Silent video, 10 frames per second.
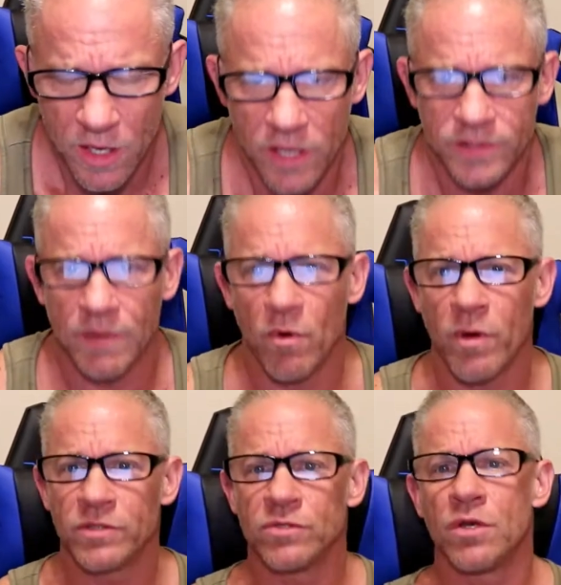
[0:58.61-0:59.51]
is I'm
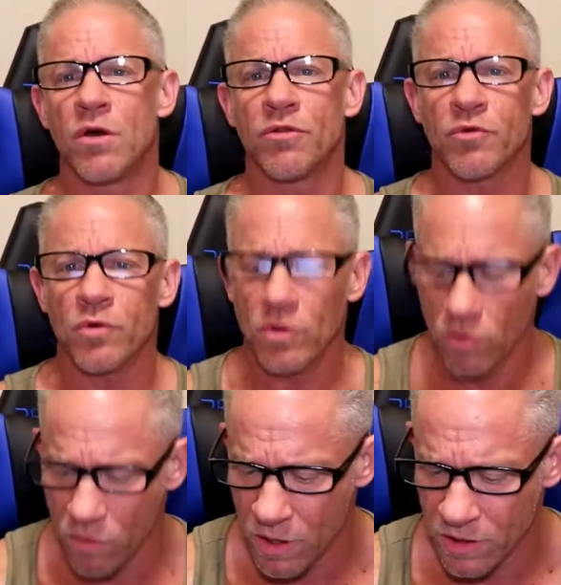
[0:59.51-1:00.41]
going to go
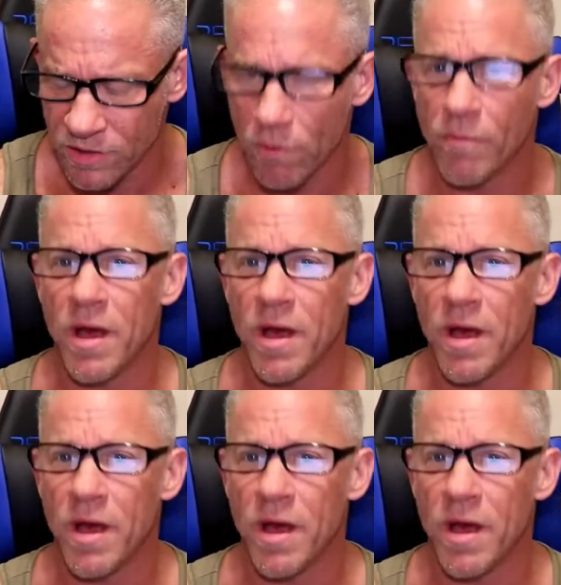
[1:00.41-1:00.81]
through some of